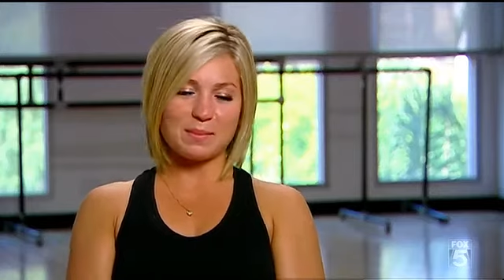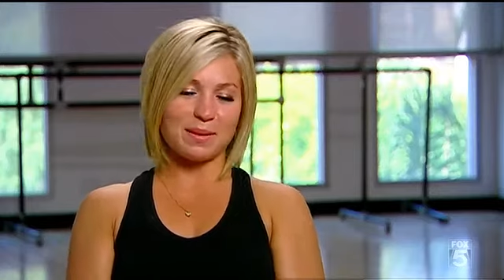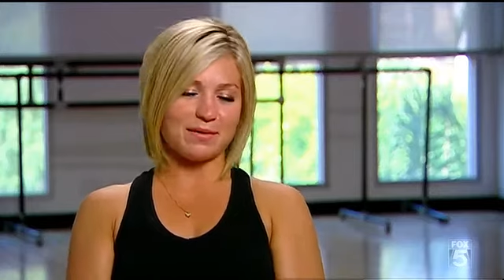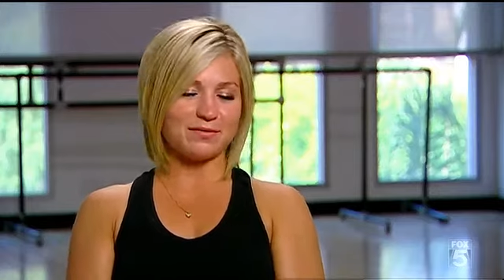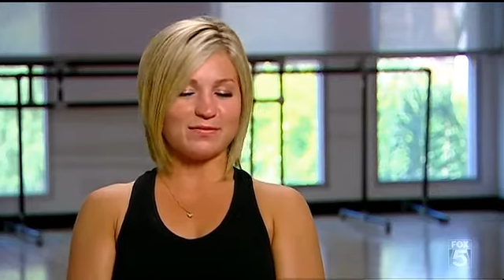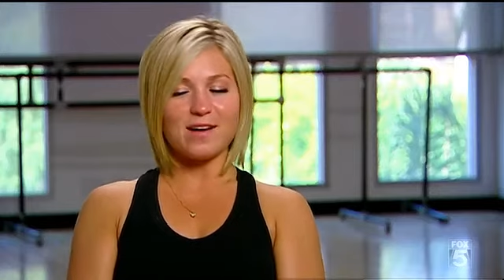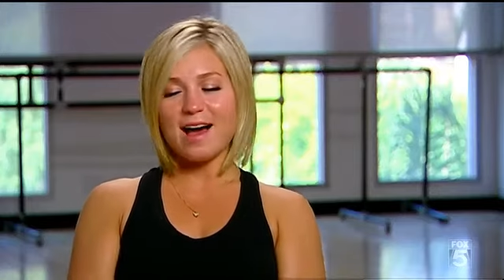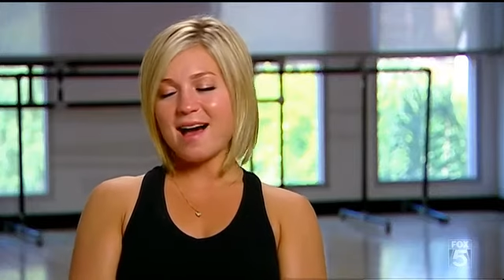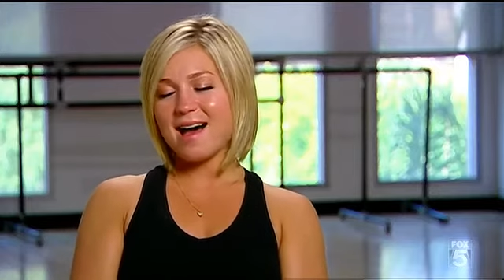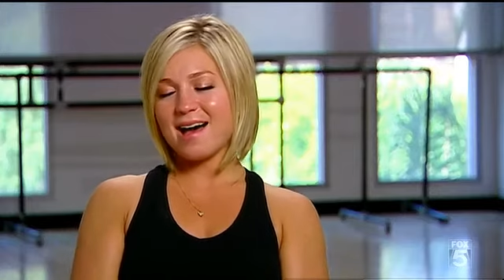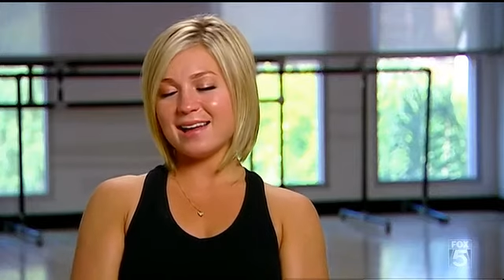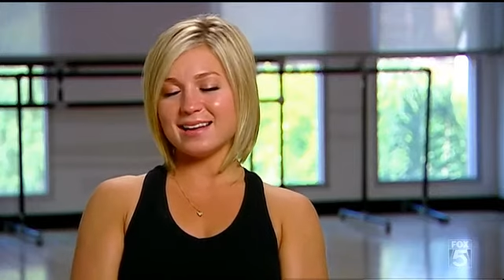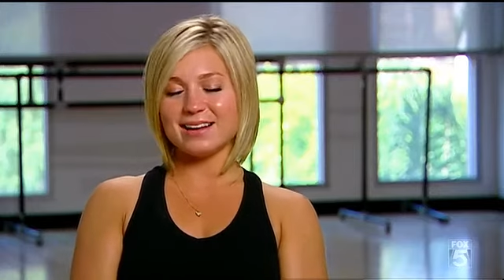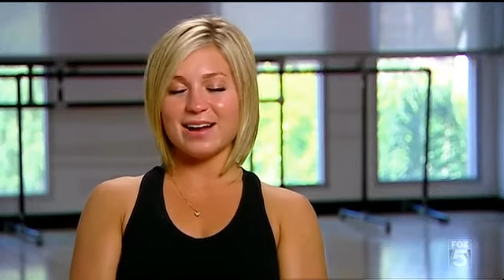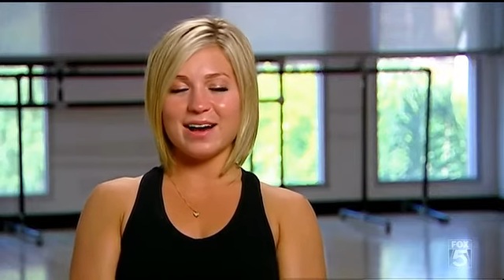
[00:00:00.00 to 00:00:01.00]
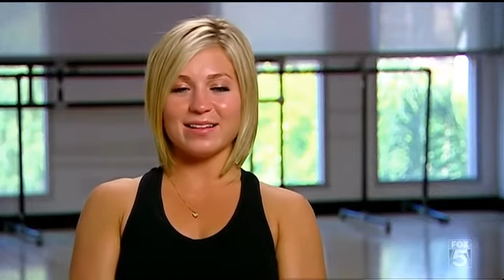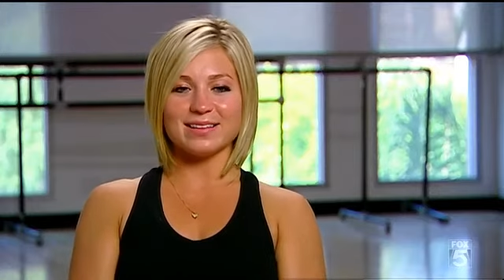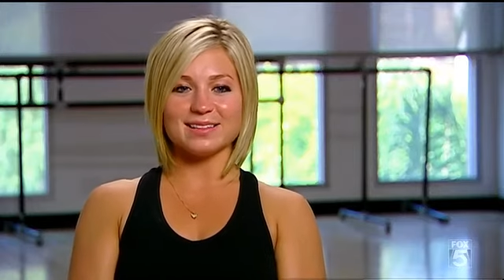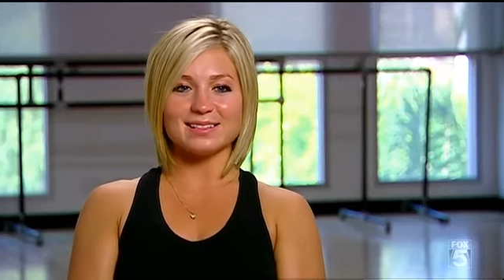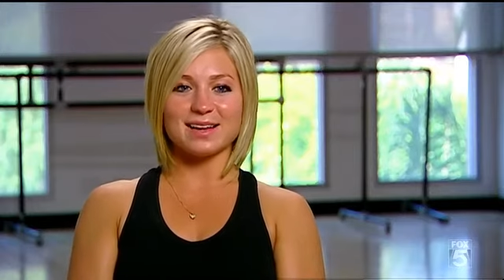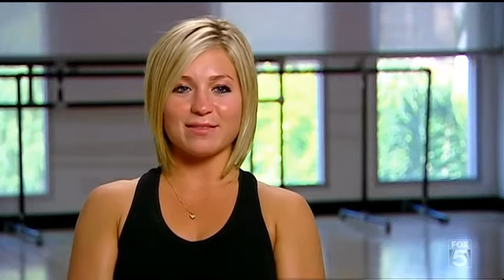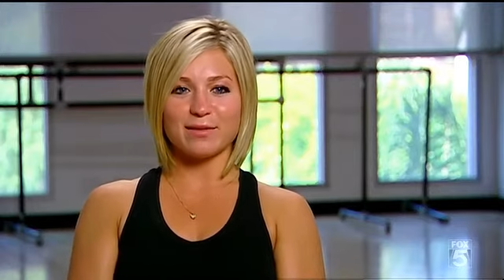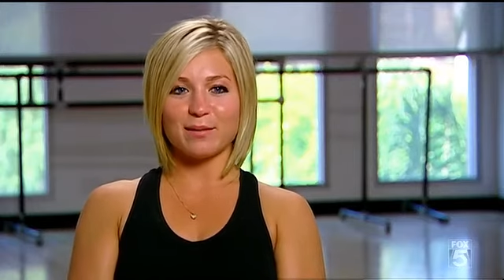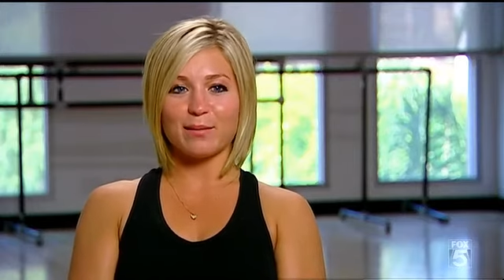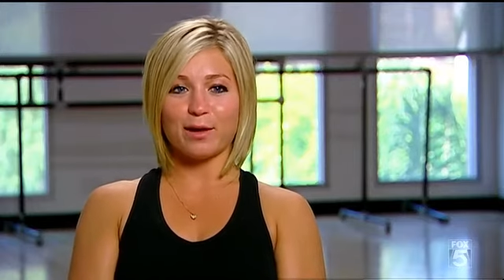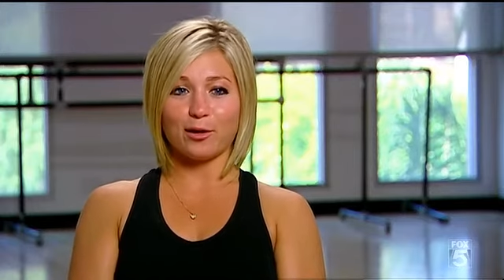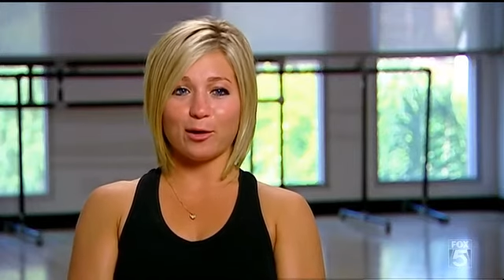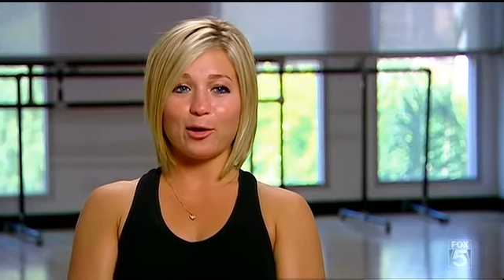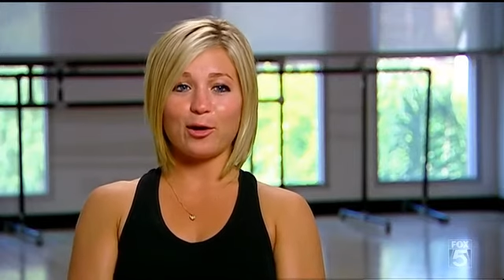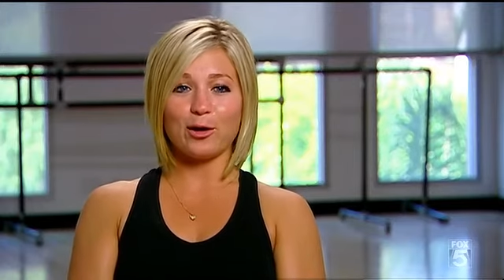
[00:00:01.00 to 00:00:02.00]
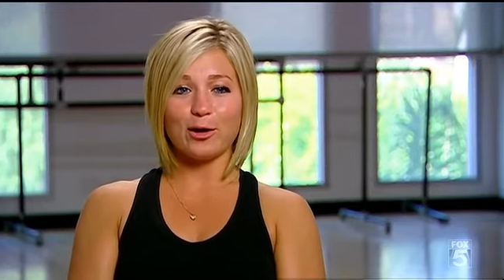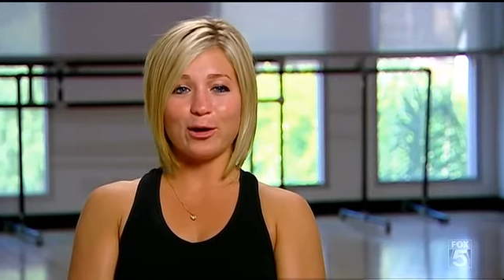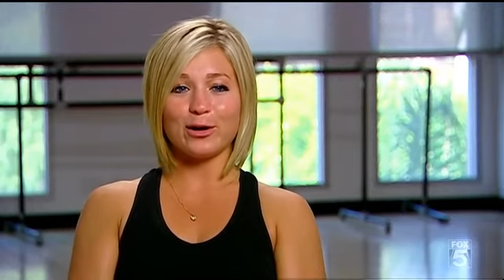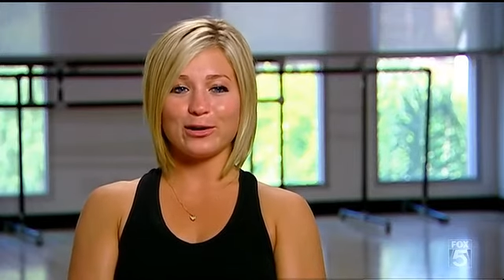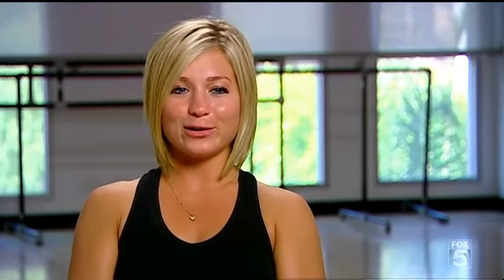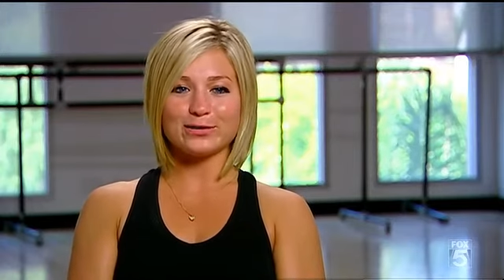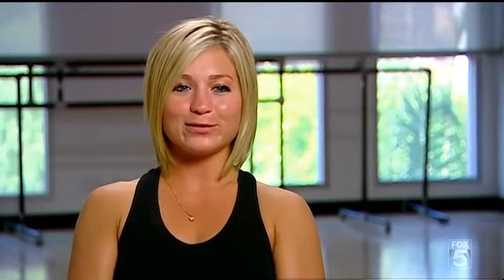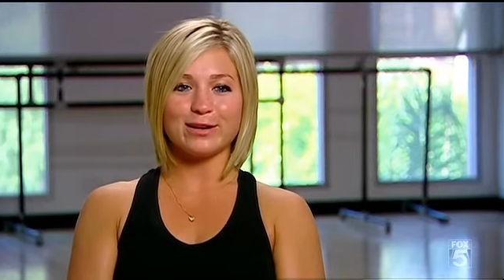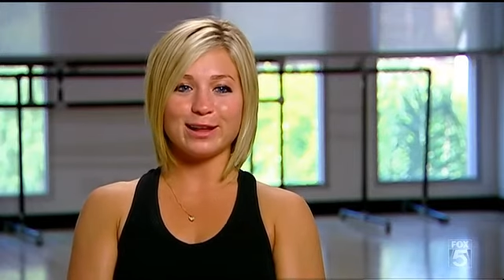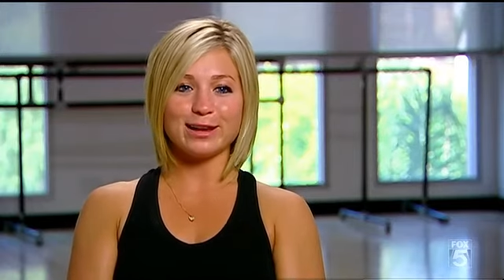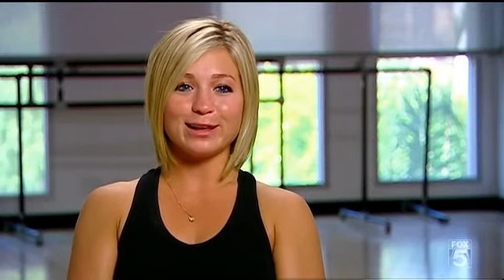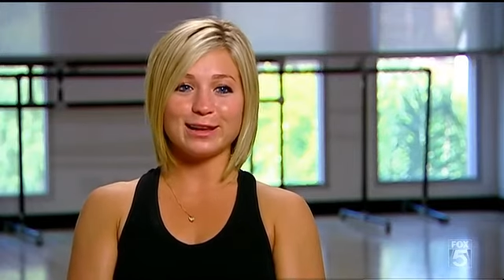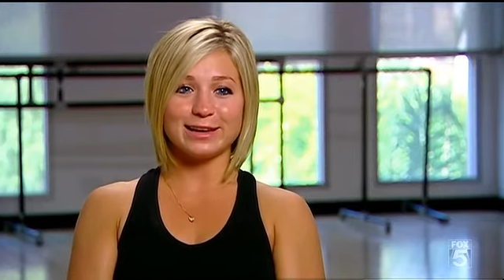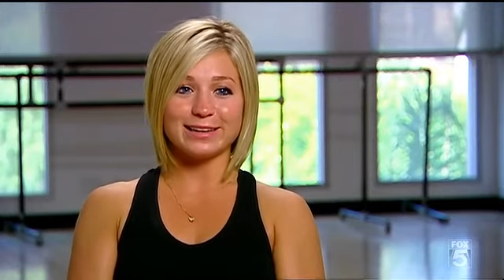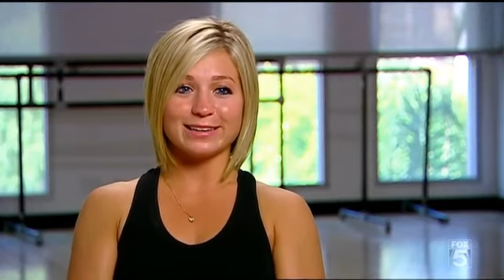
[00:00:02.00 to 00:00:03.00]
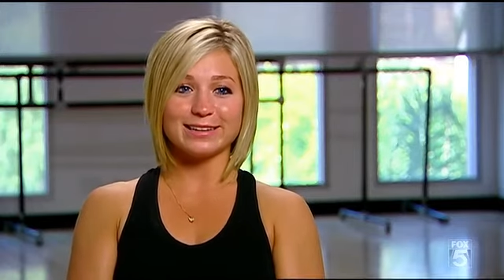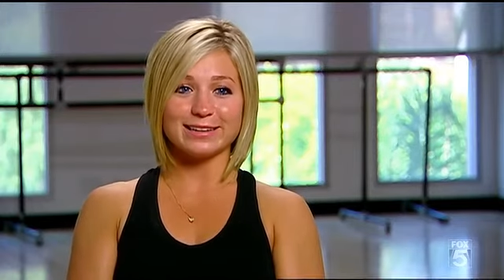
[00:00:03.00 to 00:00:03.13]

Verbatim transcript: but fun and all this stuff. I'm like, oh, funny.